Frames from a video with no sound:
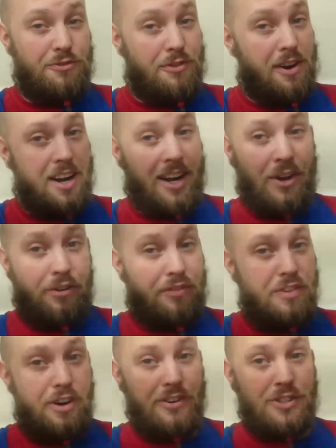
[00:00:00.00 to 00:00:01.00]
really
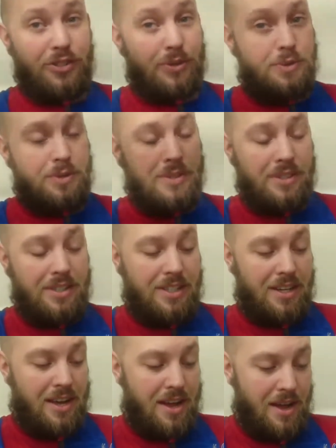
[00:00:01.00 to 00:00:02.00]
not far at all.
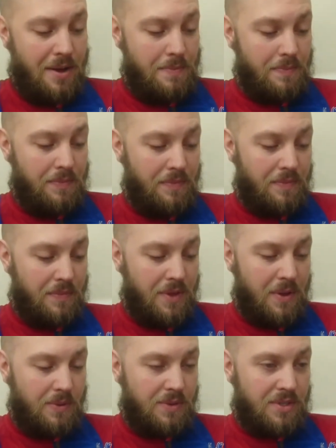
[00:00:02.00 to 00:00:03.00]

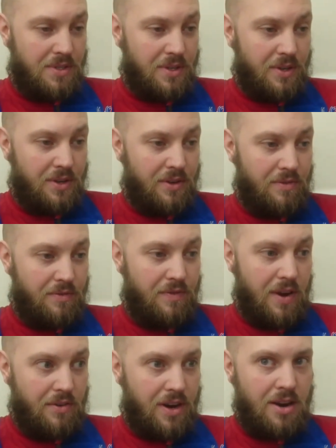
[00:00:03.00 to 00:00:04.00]
It was
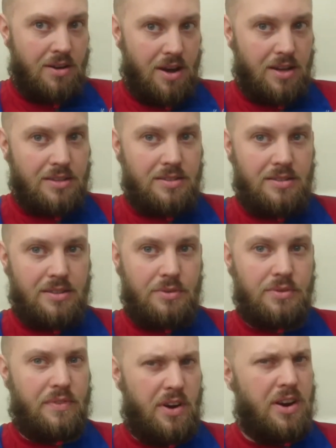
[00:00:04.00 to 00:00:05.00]
very nice.
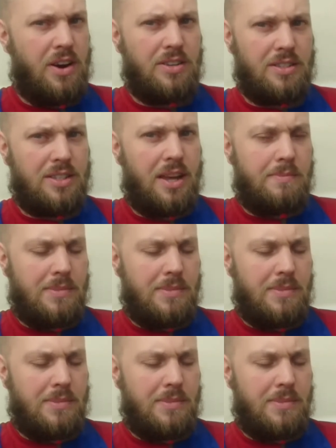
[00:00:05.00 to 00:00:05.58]
It was a very nice